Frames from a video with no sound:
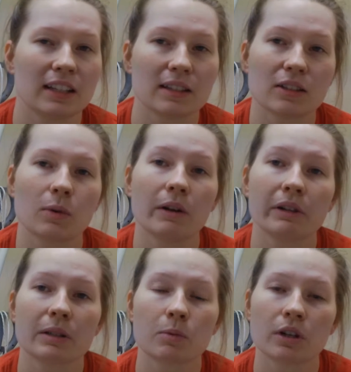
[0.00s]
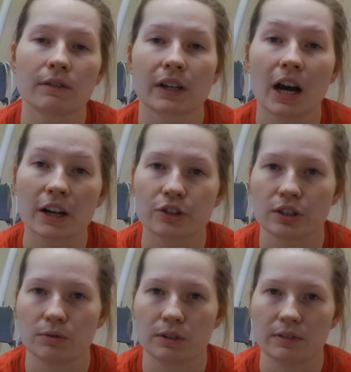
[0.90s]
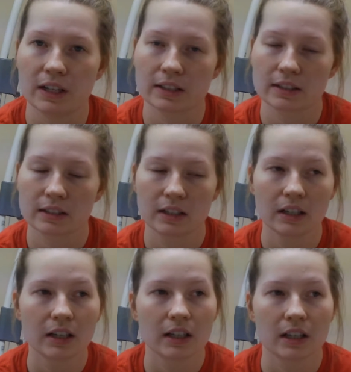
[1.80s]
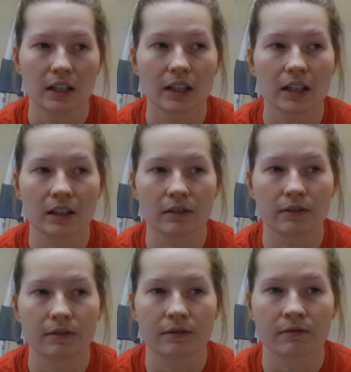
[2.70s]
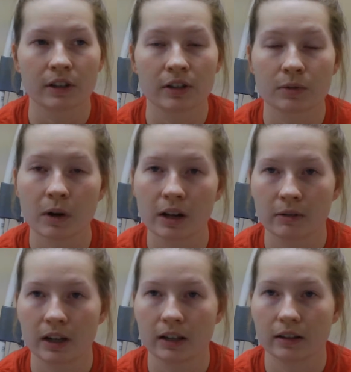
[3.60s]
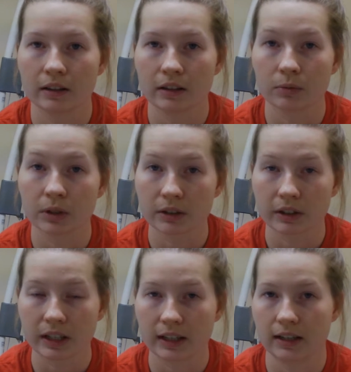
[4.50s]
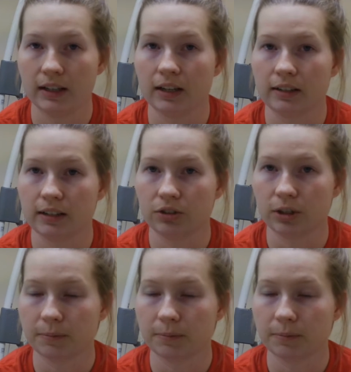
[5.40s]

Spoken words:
swallowing is more of a conscious reflex. If they're swallowing, they're really, really light in anesthesia.